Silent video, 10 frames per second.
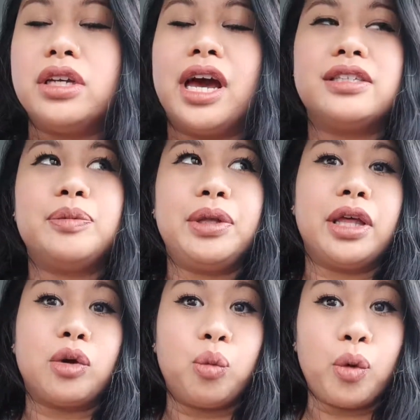it has to be
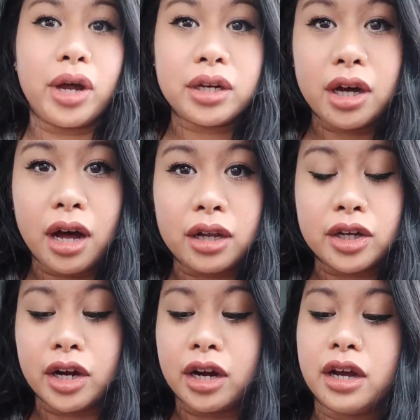like one
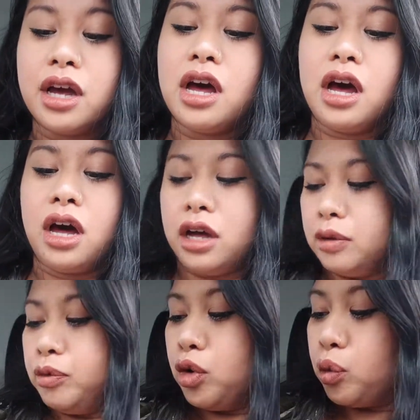color
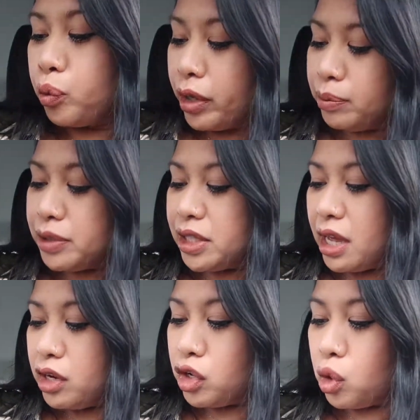um, no rips
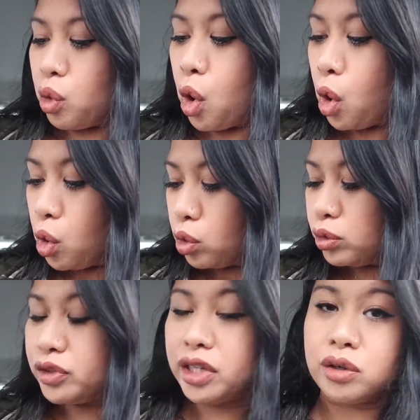and no
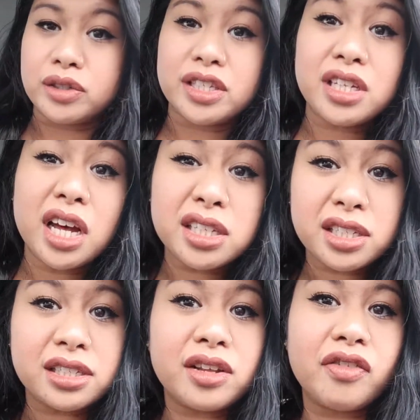holes and no studs
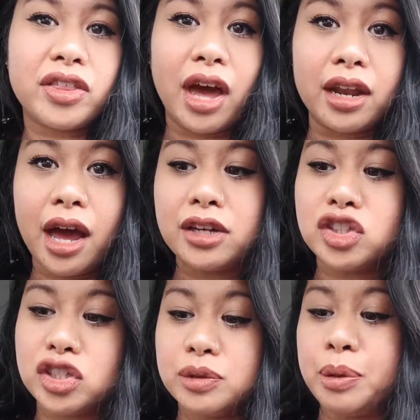and stuff like that it has
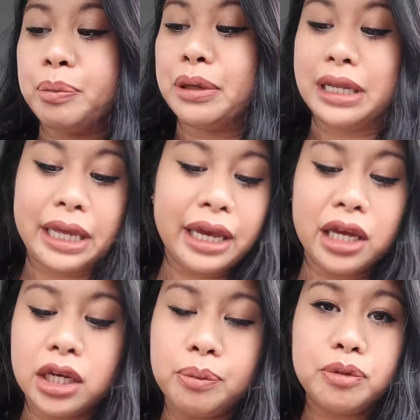to just be
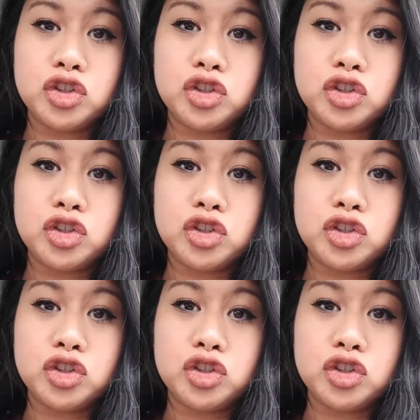plain